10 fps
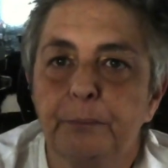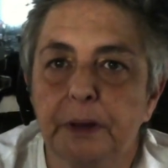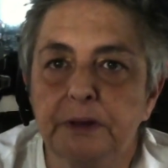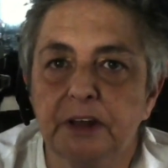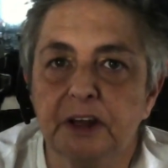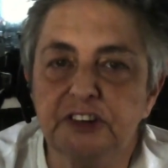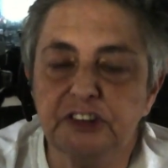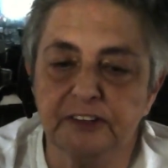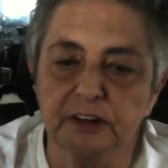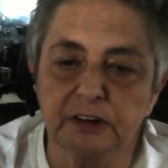But
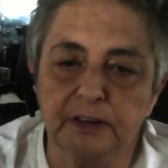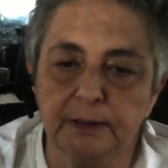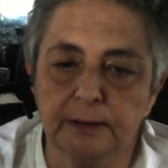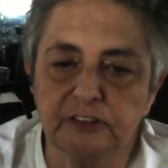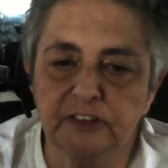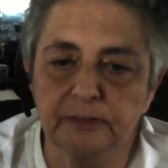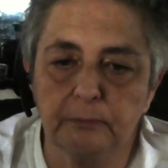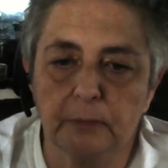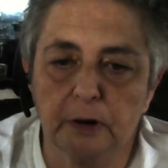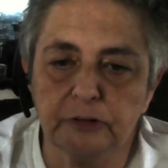she's a good kid. She's
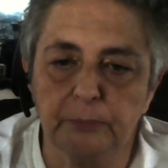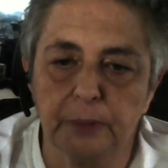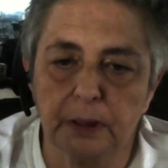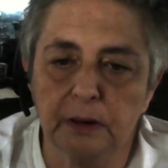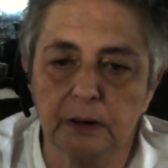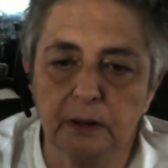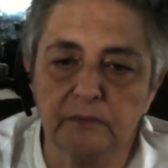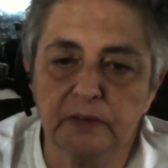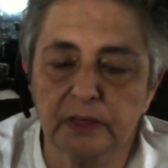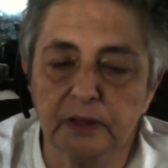in marching band and
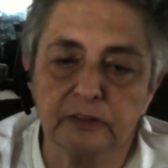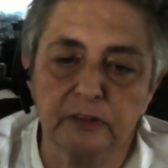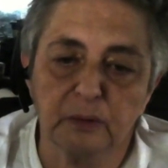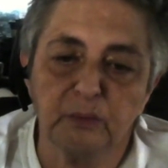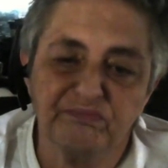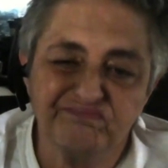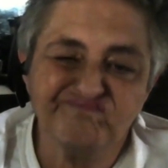everything, so